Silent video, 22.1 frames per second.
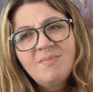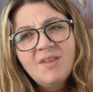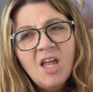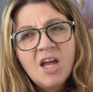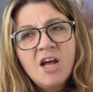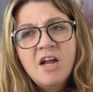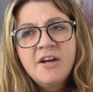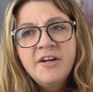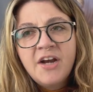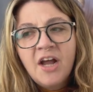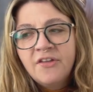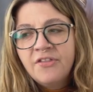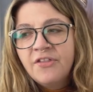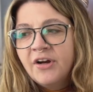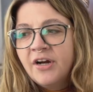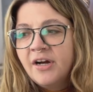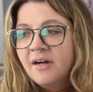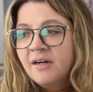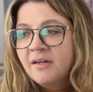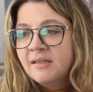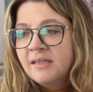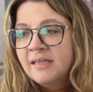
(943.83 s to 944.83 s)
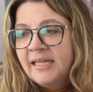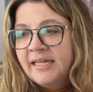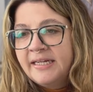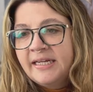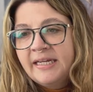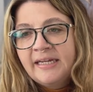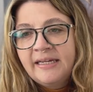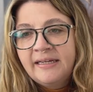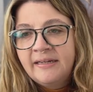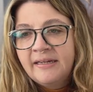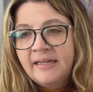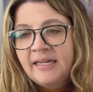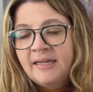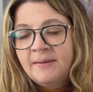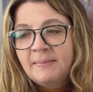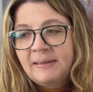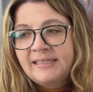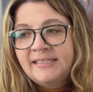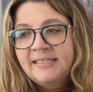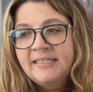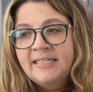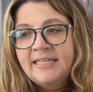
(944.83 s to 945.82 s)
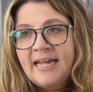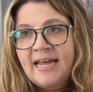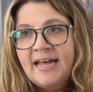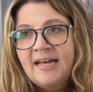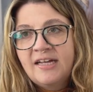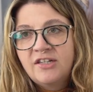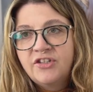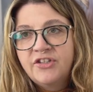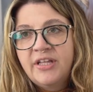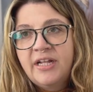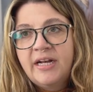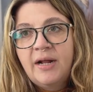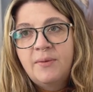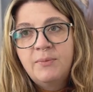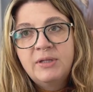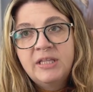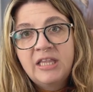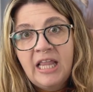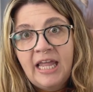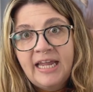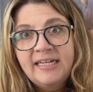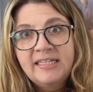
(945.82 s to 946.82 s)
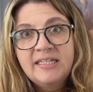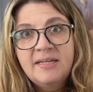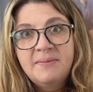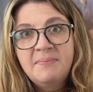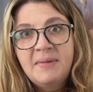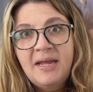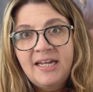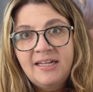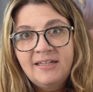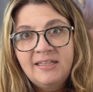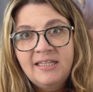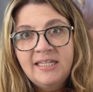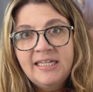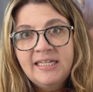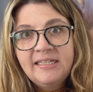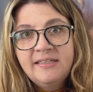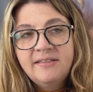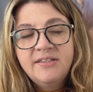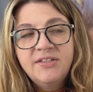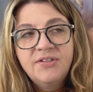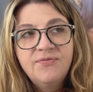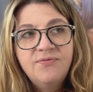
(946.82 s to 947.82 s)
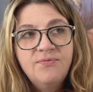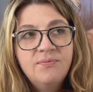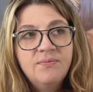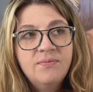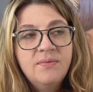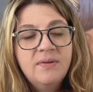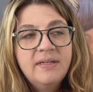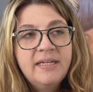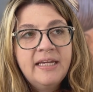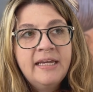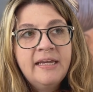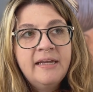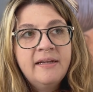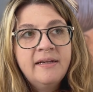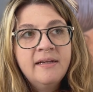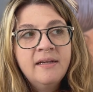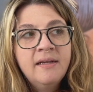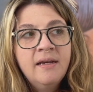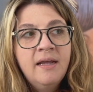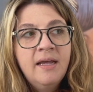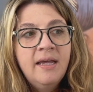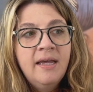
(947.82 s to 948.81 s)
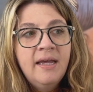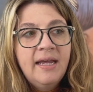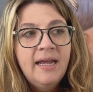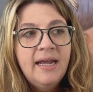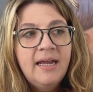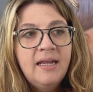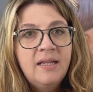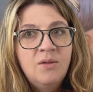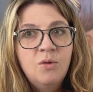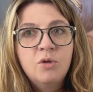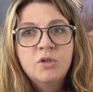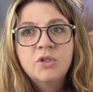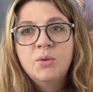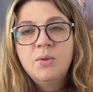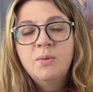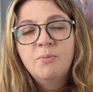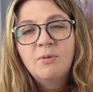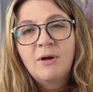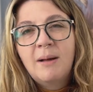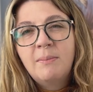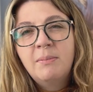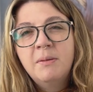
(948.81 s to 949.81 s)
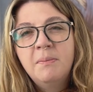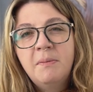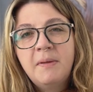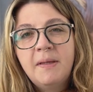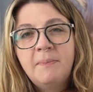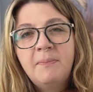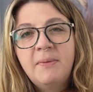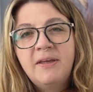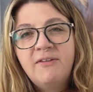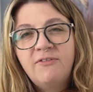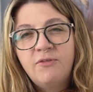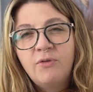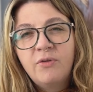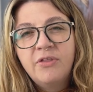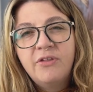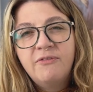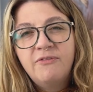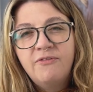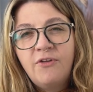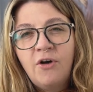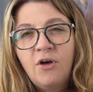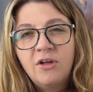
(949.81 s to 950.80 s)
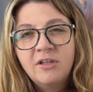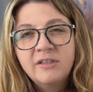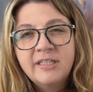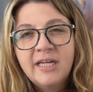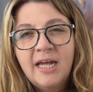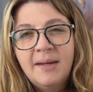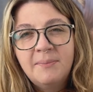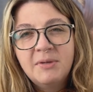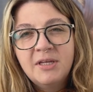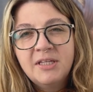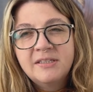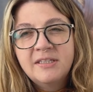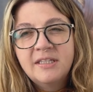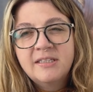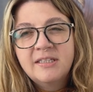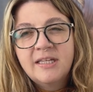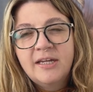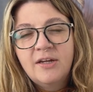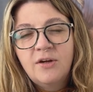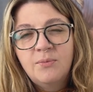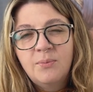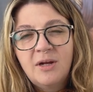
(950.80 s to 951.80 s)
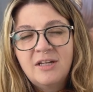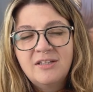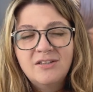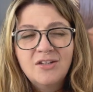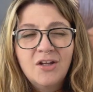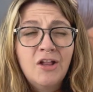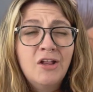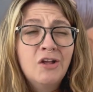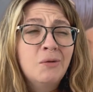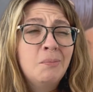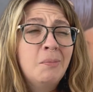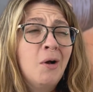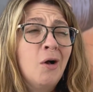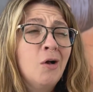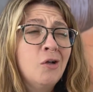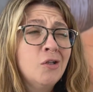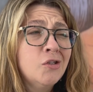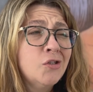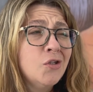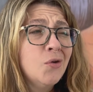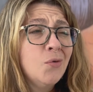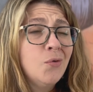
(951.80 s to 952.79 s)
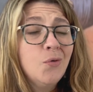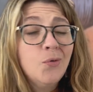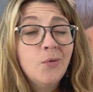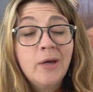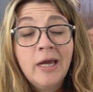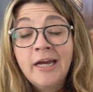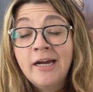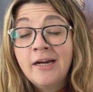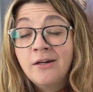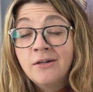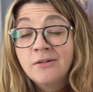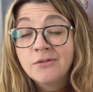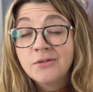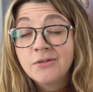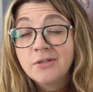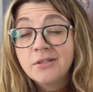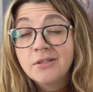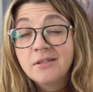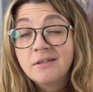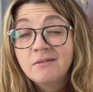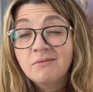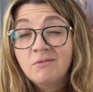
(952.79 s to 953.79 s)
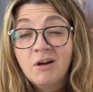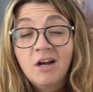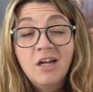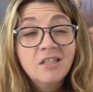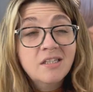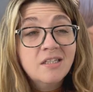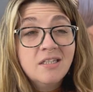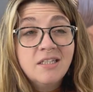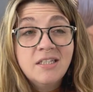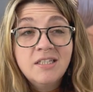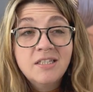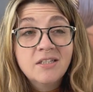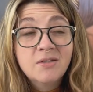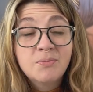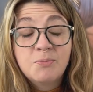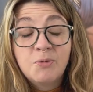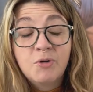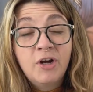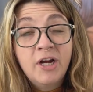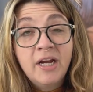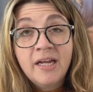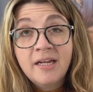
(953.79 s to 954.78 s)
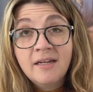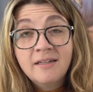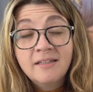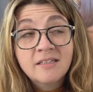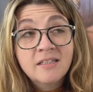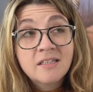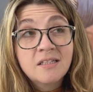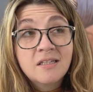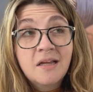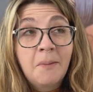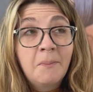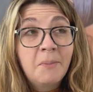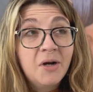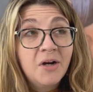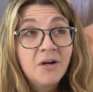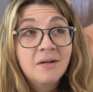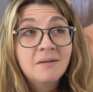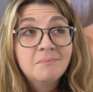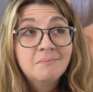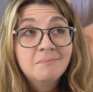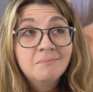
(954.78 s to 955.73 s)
another linen in my stash that I would like to make these in, and those would probably be for the fall time because it's like a rust color, but also who cares? Rust is spring and summer.